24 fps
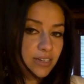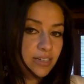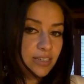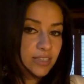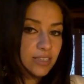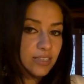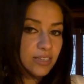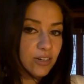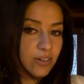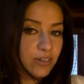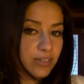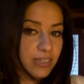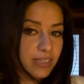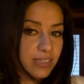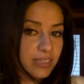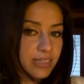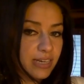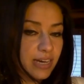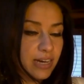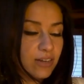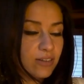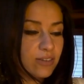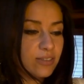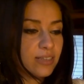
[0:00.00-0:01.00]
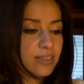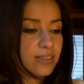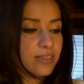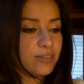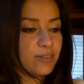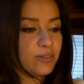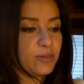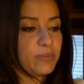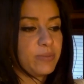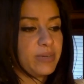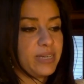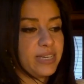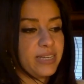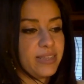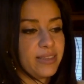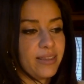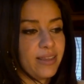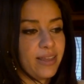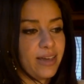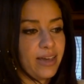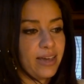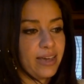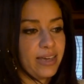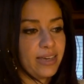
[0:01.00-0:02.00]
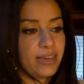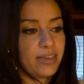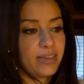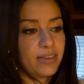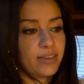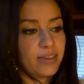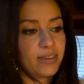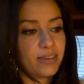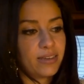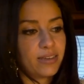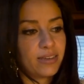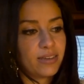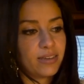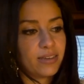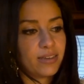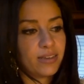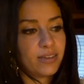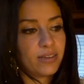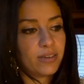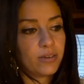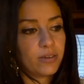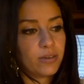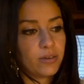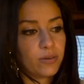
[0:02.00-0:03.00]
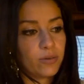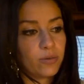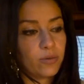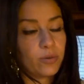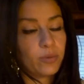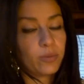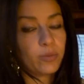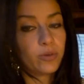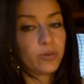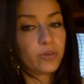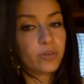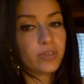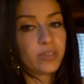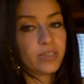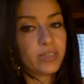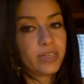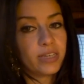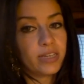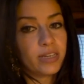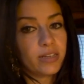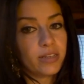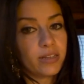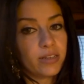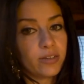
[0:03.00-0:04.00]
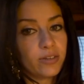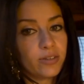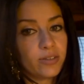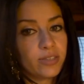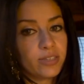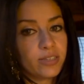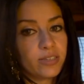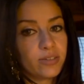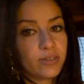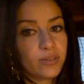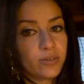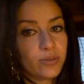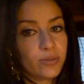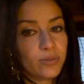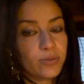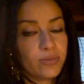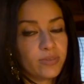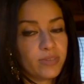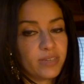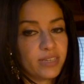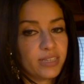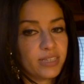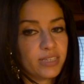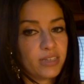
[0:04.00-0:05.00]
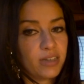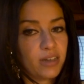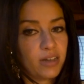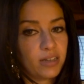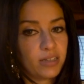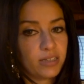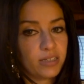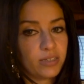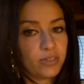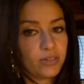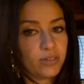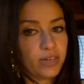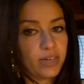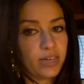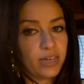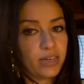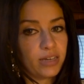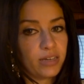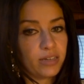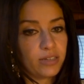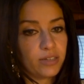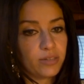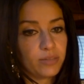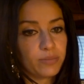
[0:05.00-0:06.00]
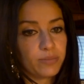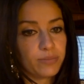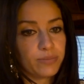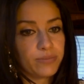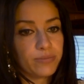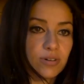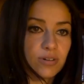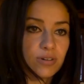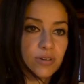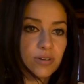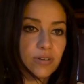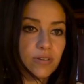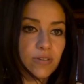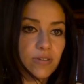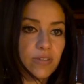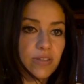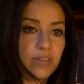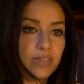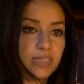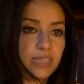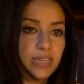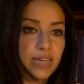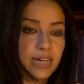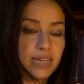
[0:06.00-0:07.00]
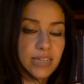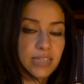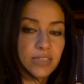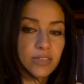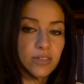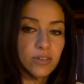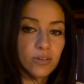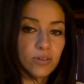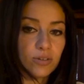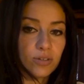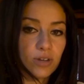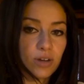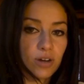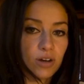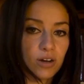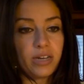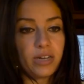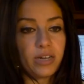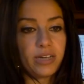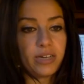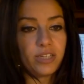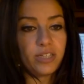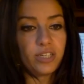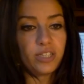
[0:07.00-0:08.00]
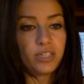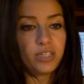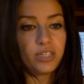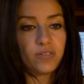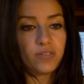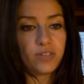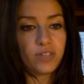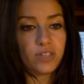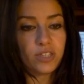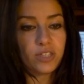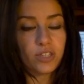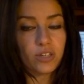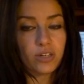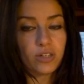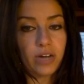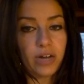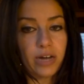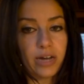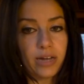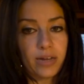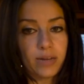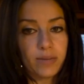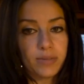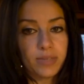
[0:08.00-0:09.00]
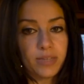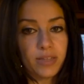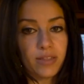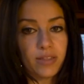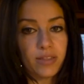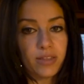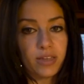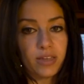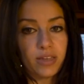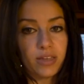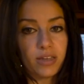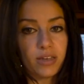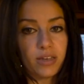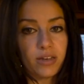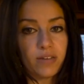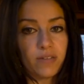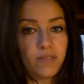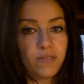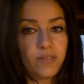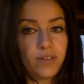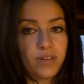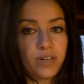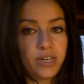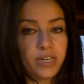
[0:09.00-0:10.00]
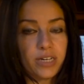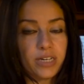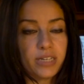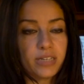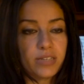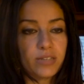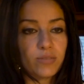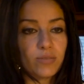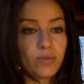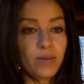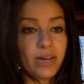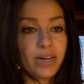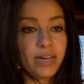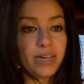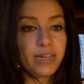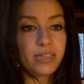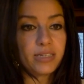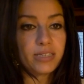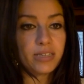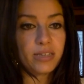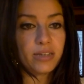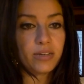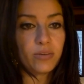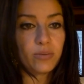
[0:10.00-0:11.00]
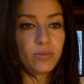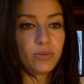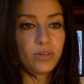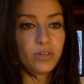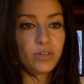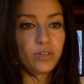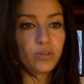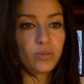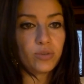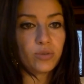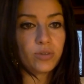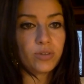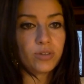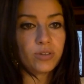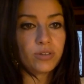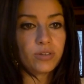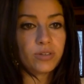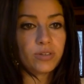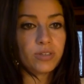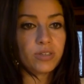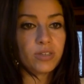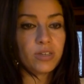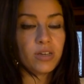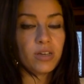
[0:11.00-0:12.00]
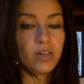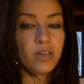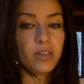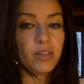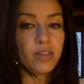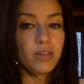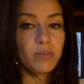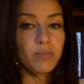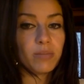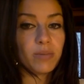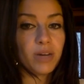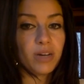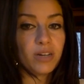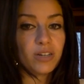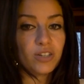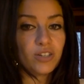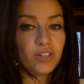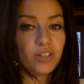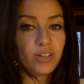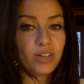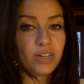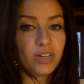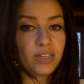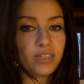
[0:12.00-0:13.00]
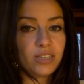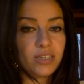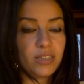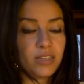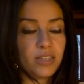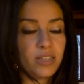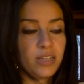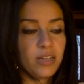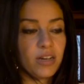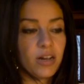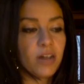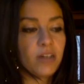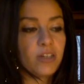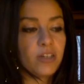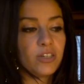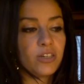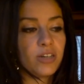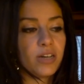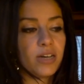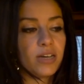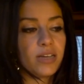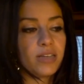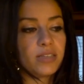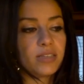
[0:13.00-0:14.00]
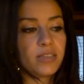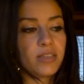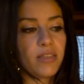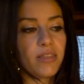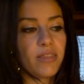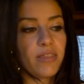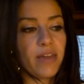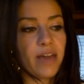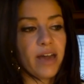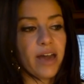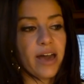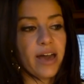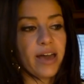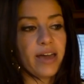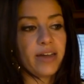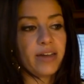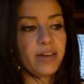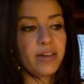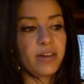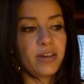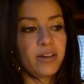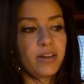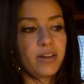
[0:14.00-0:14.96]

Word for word: So it sounds a little bit like we're mostly close to this Kali Yuga age. The text goes on, and Shiva describes the various rites and rituals, the mantras and the yantras that